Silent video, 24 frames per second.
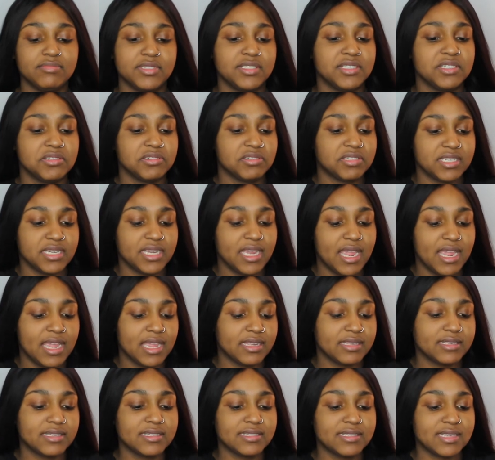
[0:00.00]
Usually
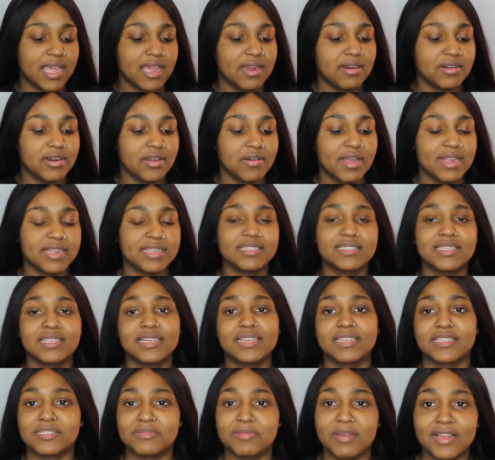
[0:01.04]
it's just, I don't know, I just
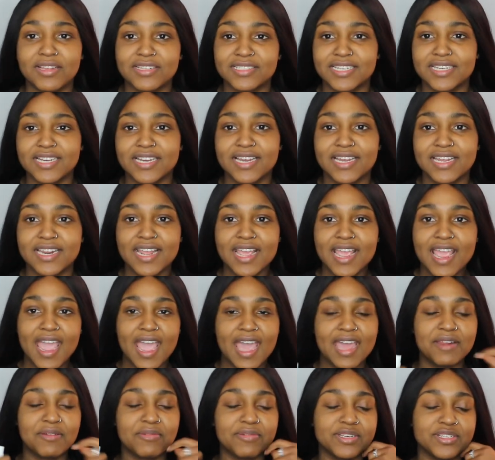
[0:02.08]
think it smells good
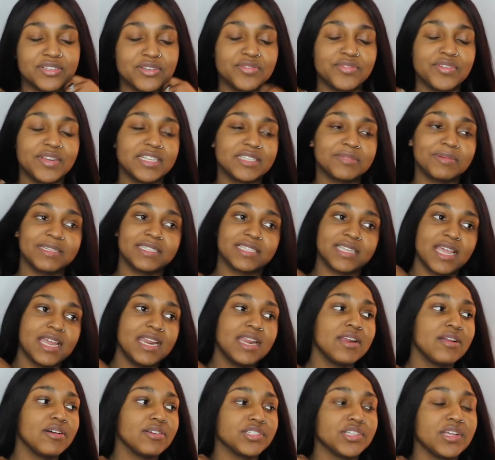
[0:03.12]
and it rejuvenates my
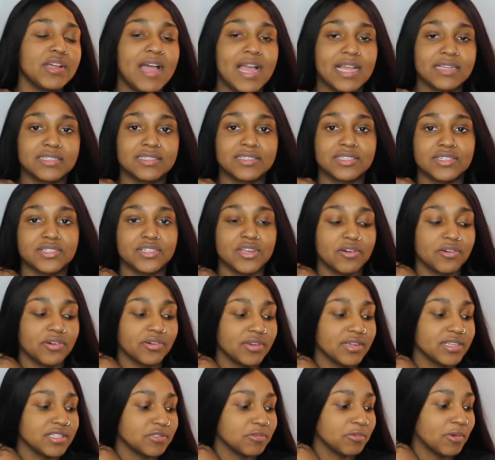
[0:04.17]
skin. It also acts as a
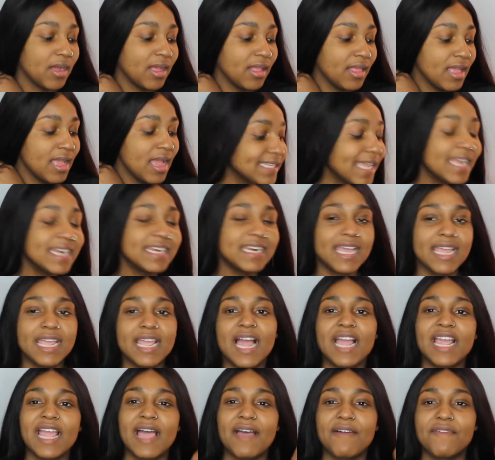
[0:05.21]
toner as well. At
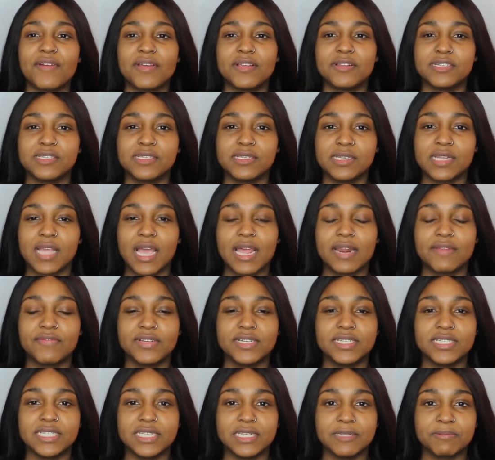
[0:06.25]
night I have a kind
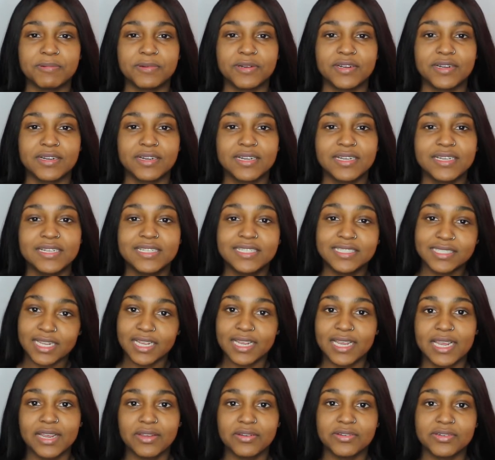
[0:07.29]
of a deeper
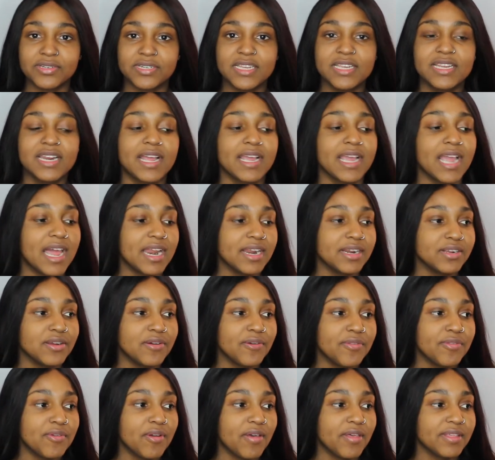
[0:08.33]
skincare routine. I kind of
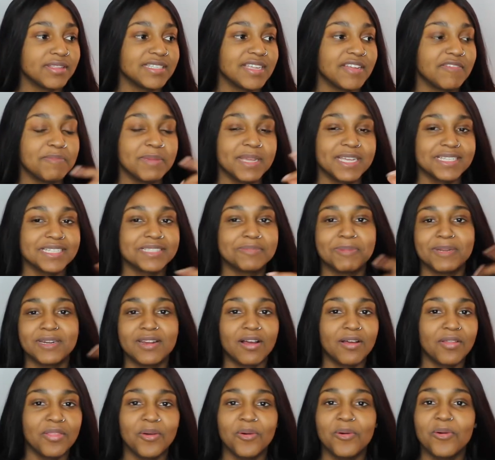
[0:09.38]
go through all the stuff because it's been
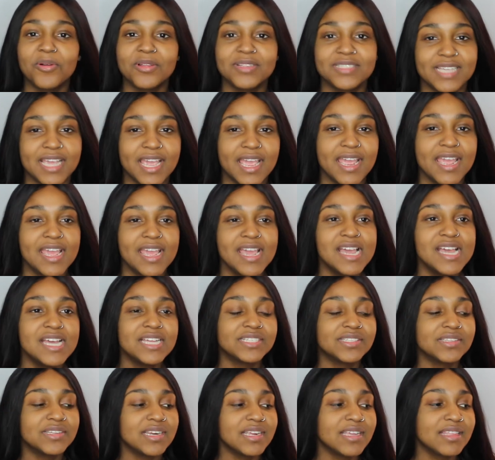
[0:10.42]
out the whole day.
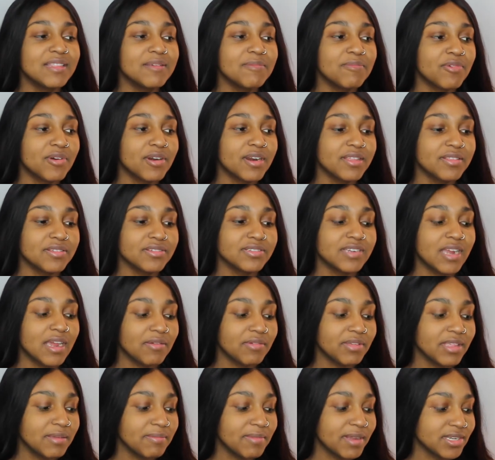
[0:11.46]
So then in the morning there's not
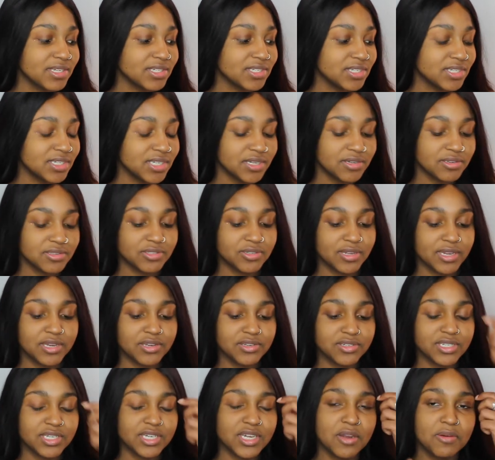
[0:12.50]
really much to do. So I
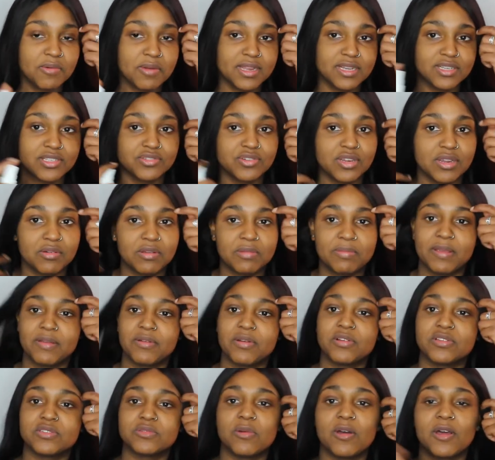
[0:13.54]
usually go in straight with my
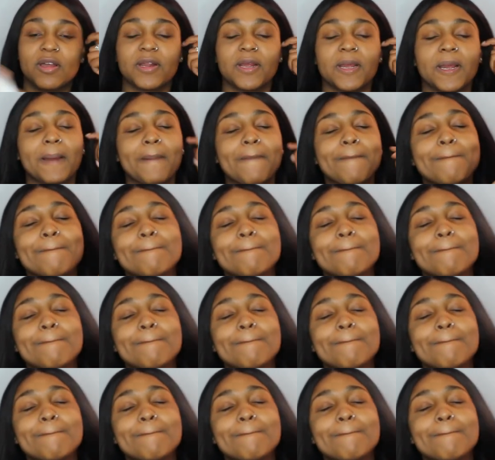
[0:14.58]
rose water.